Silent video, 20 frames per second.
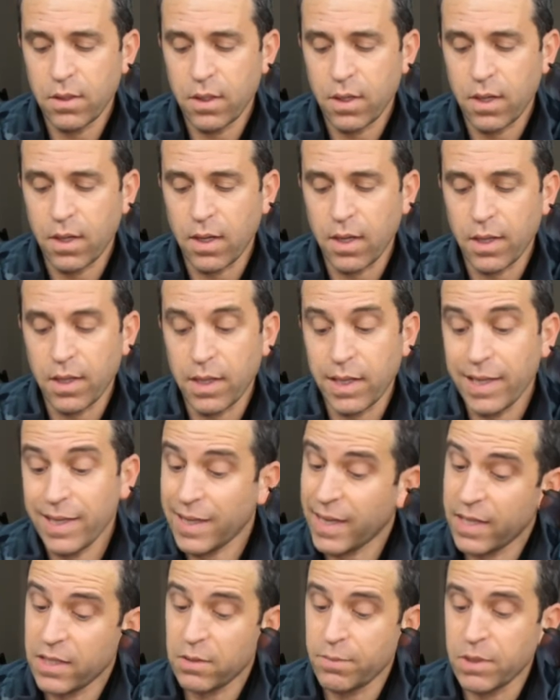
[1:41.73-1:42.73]
The
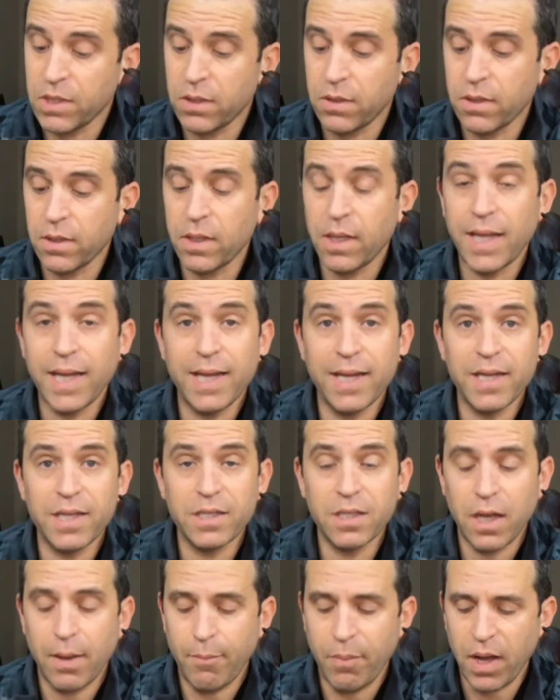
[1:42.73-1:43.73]
lens material
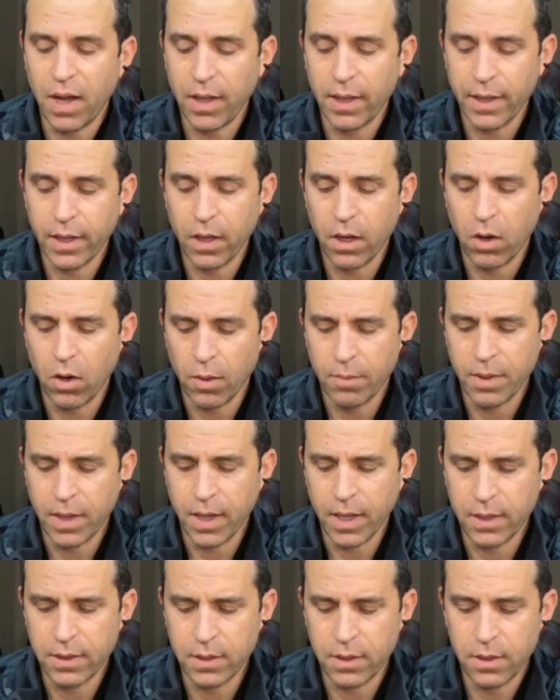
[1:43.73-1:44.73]
is
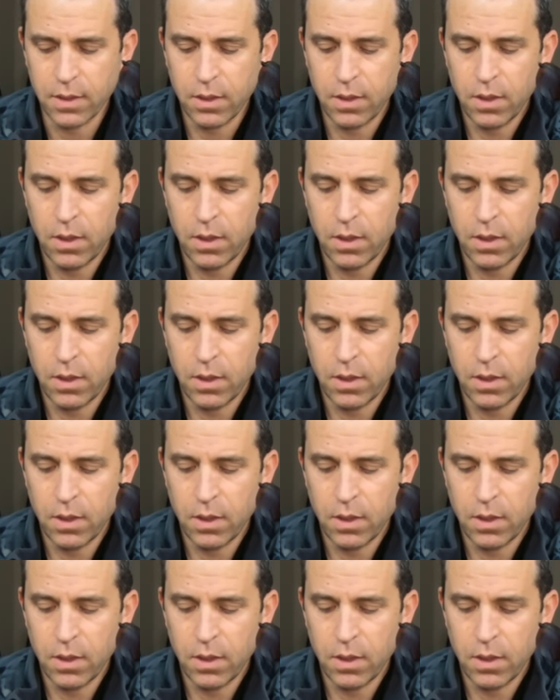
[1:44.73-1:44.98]
polycarbonate.